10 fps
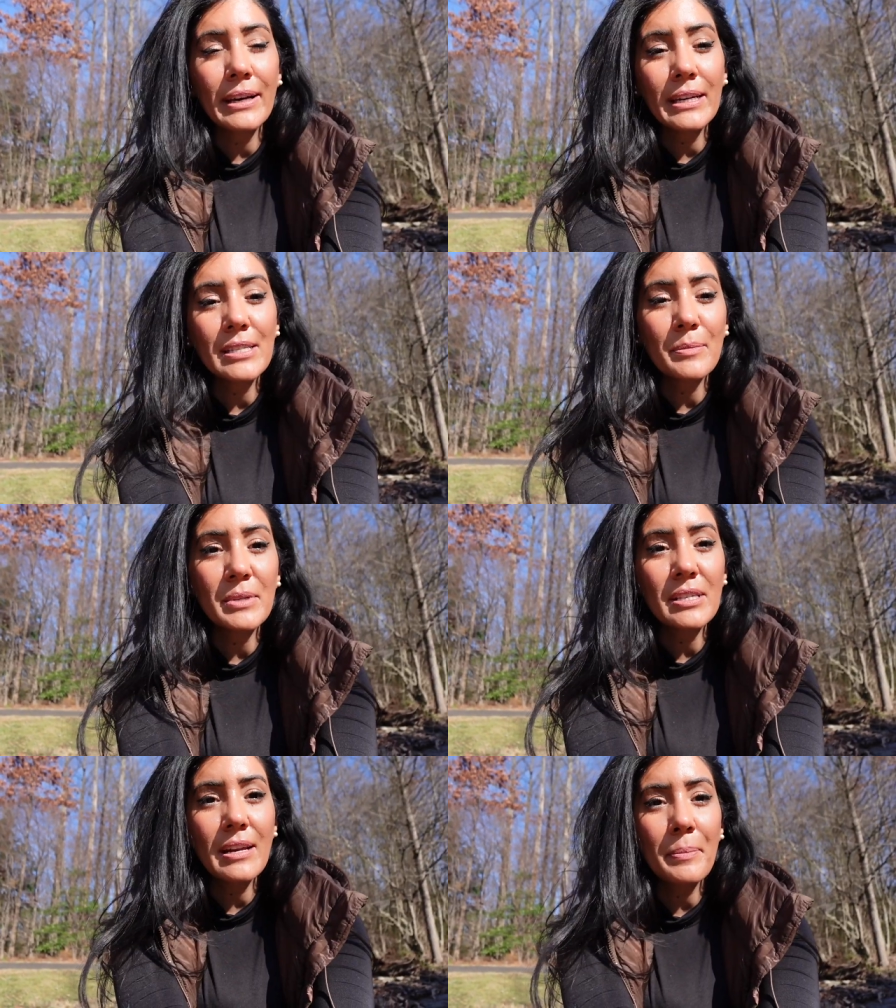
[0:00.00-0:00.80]
gonna get some
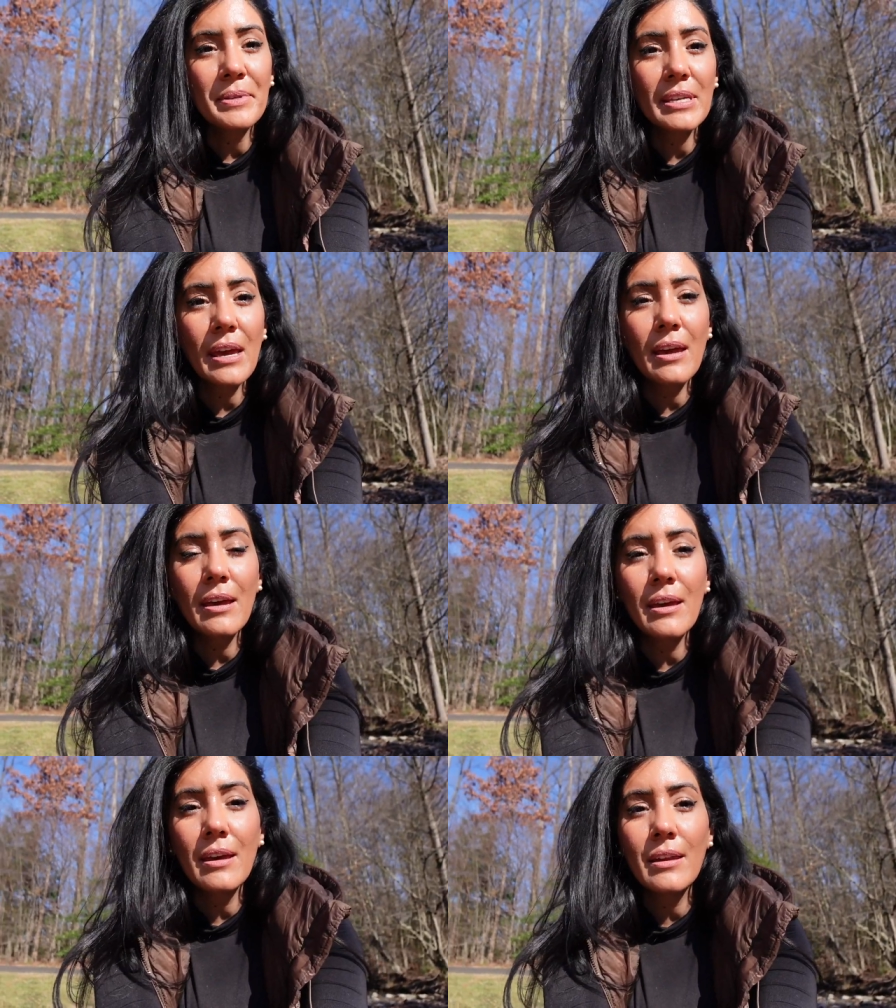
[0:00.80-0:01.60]
steps
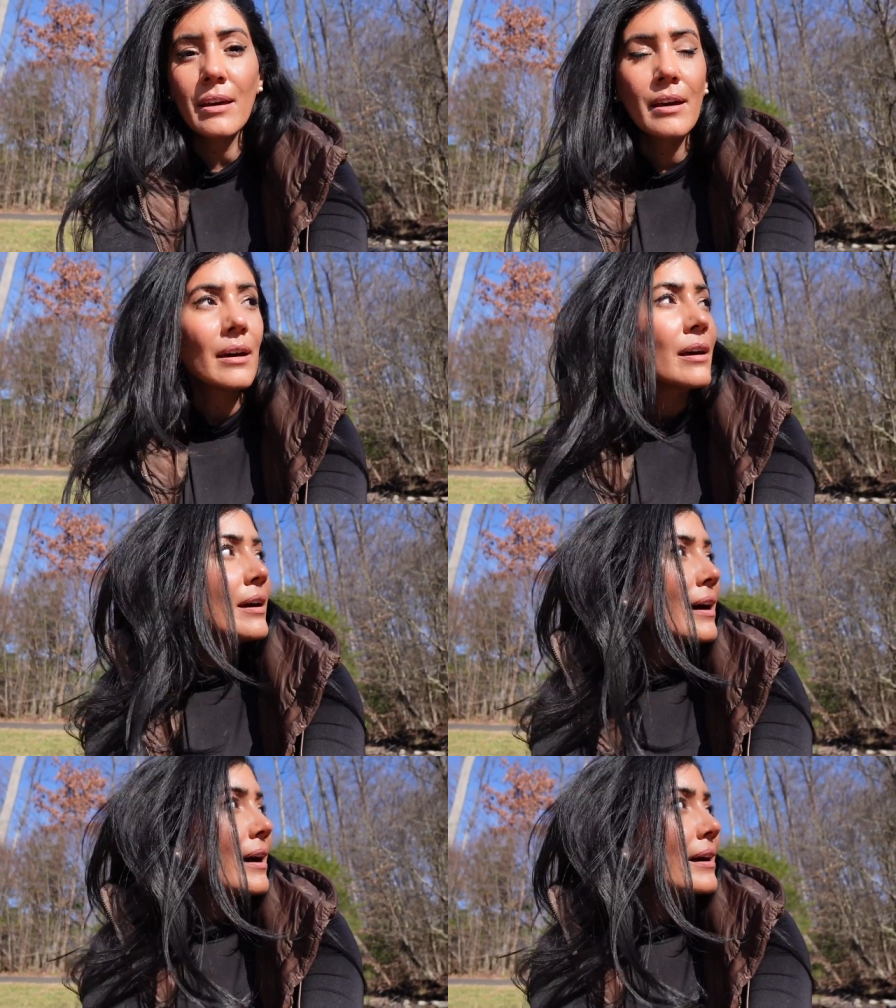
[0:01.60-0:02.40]
in,
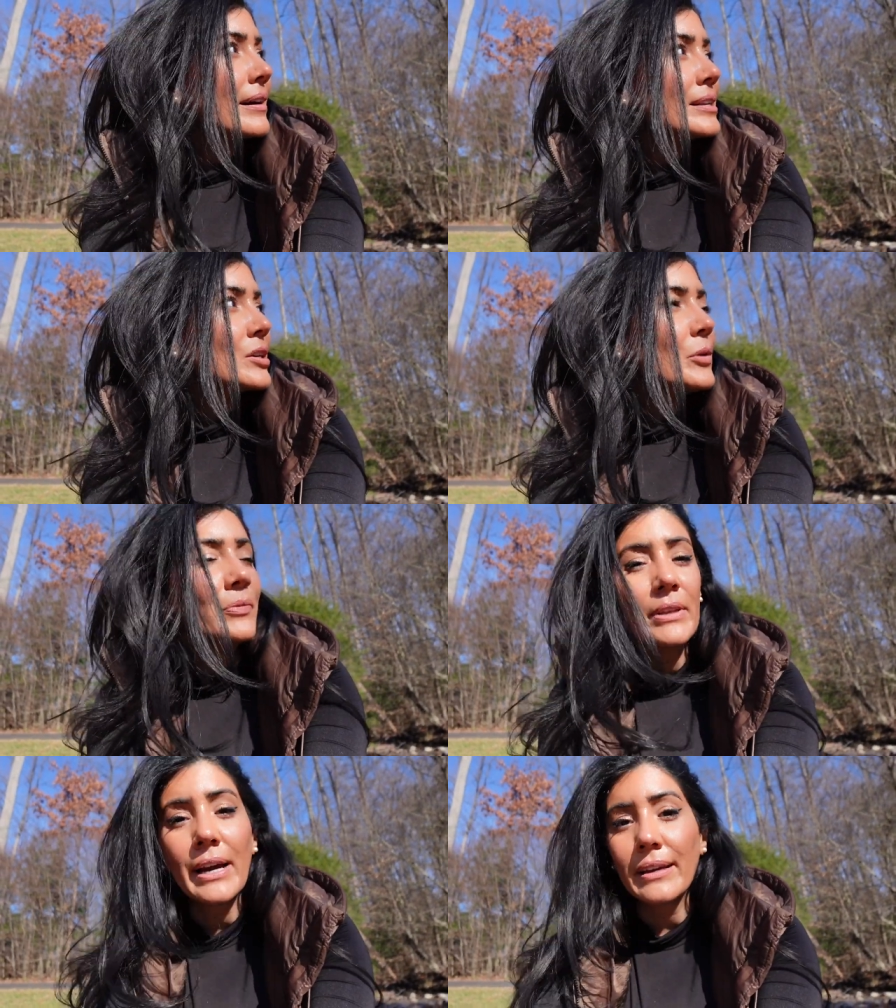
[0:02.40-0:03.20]
and
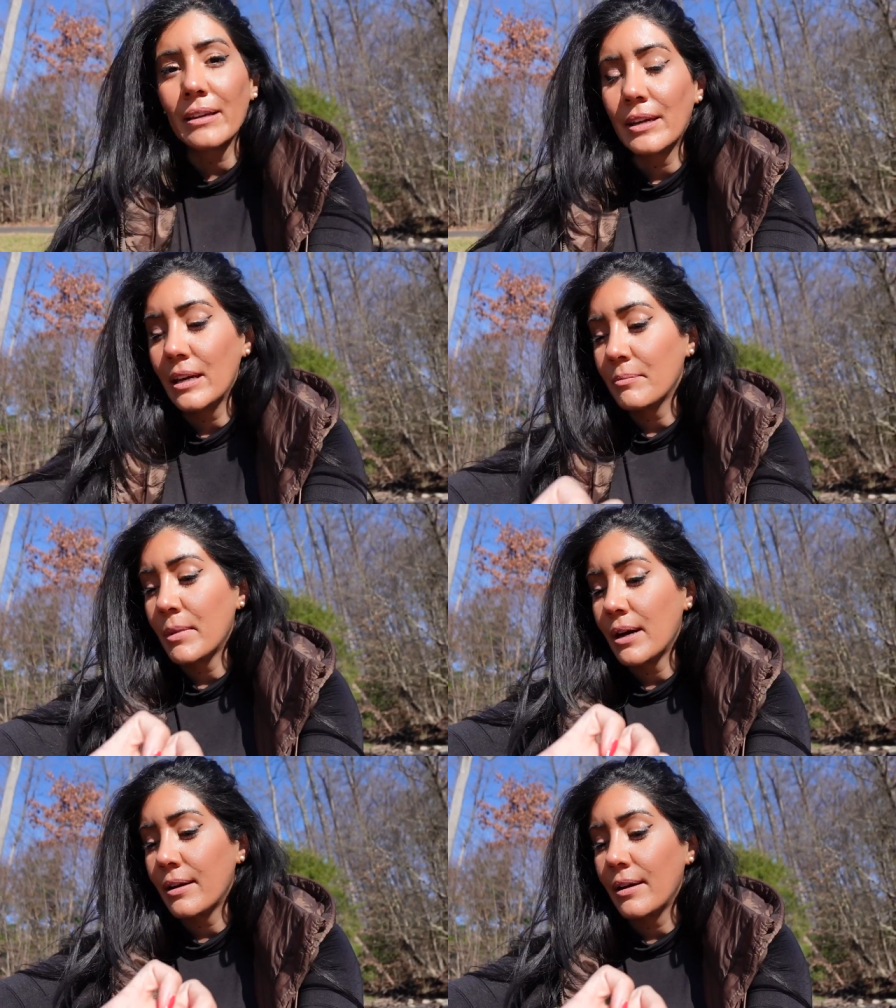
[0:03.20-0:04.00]
hopefully I can hit
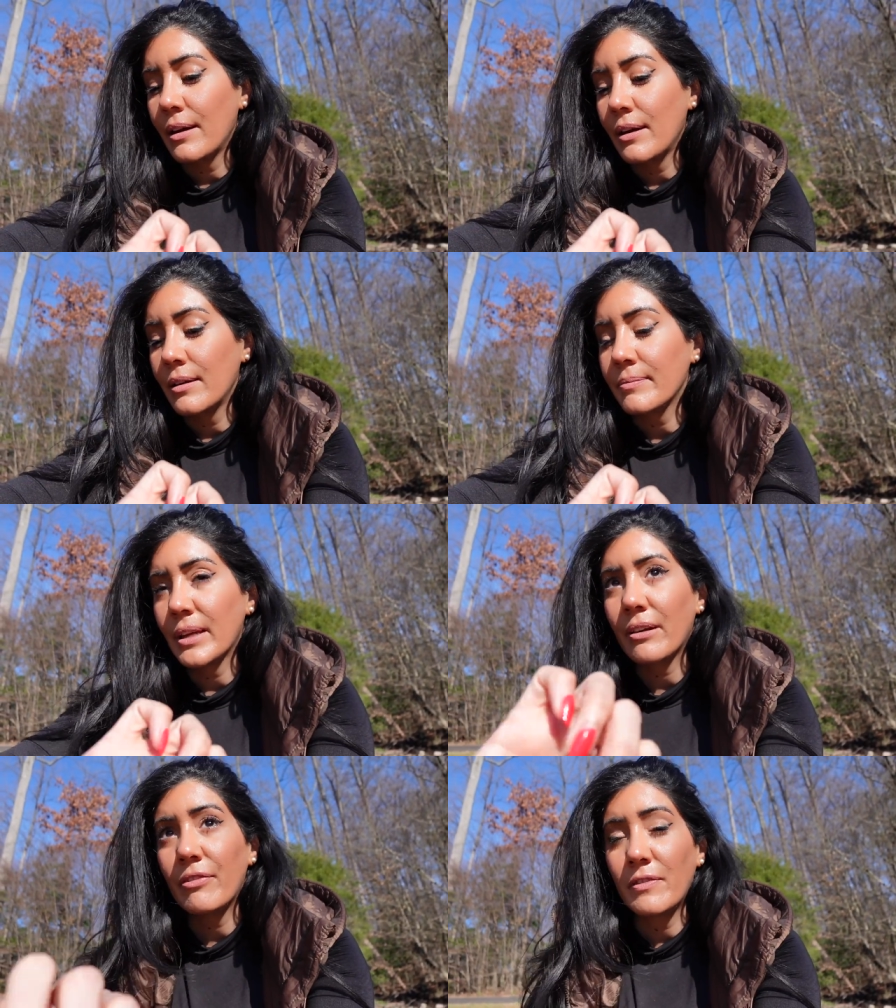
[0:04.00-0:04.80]
my
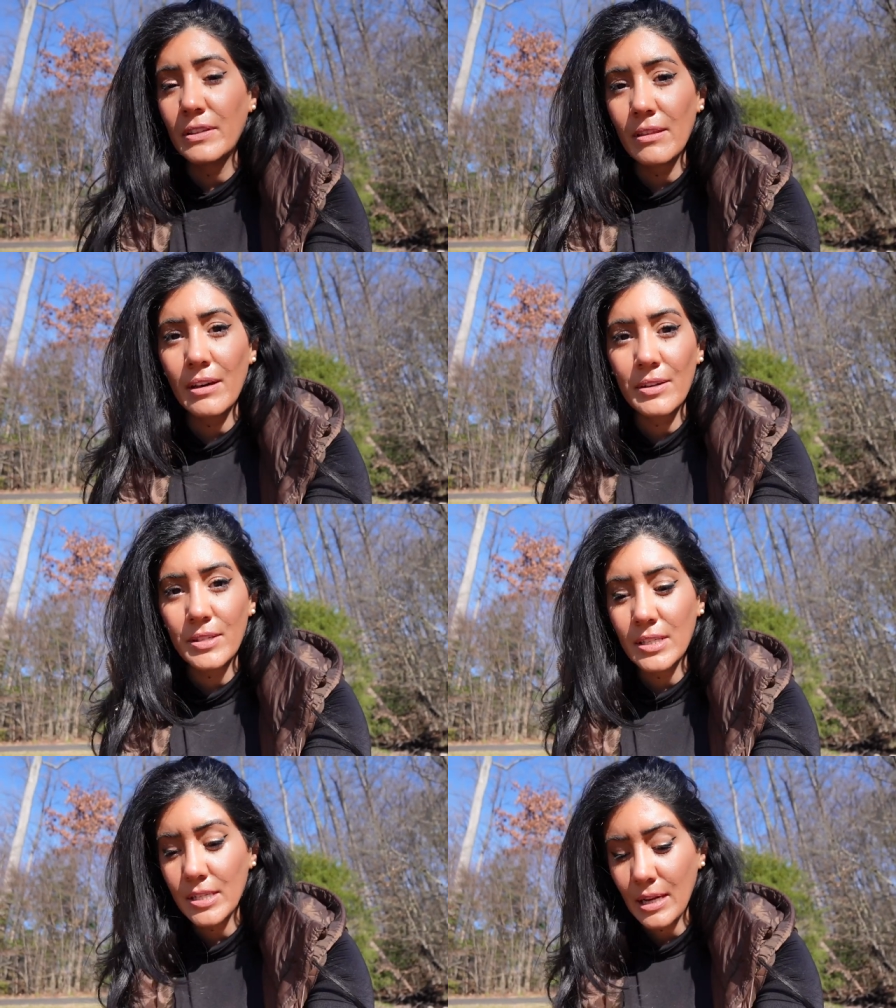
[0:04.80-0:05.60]
like 15,000
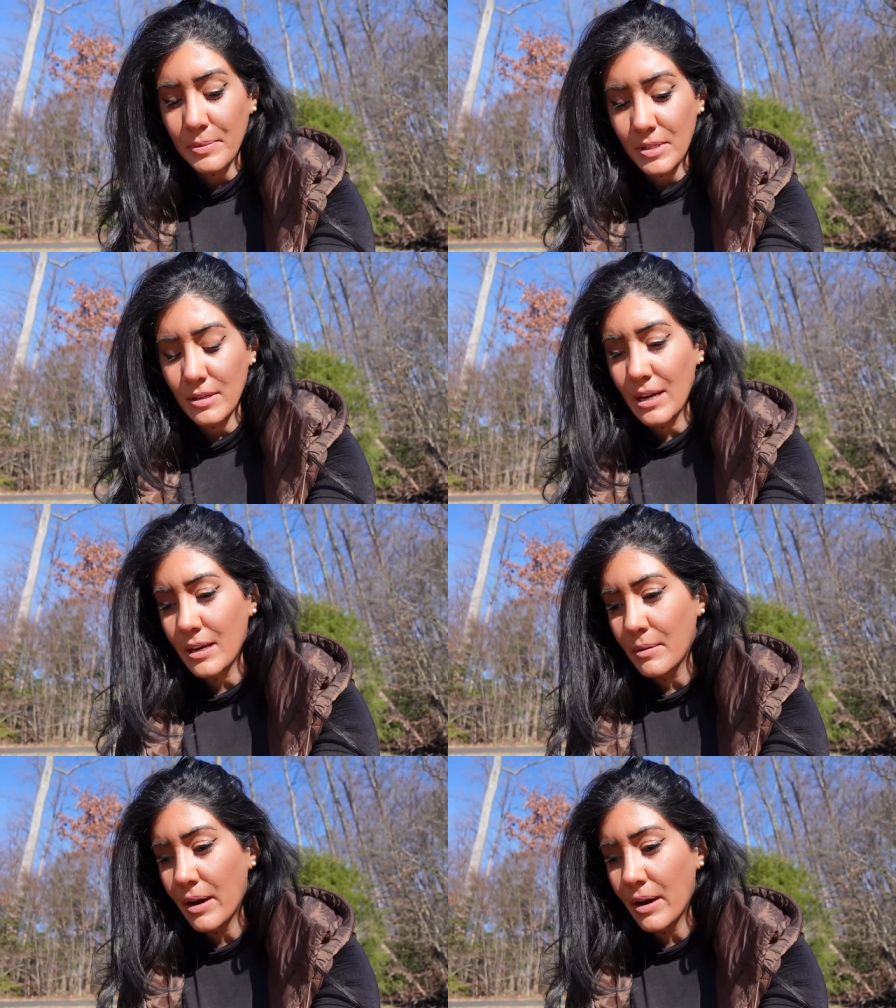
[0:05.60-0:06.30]
steps today.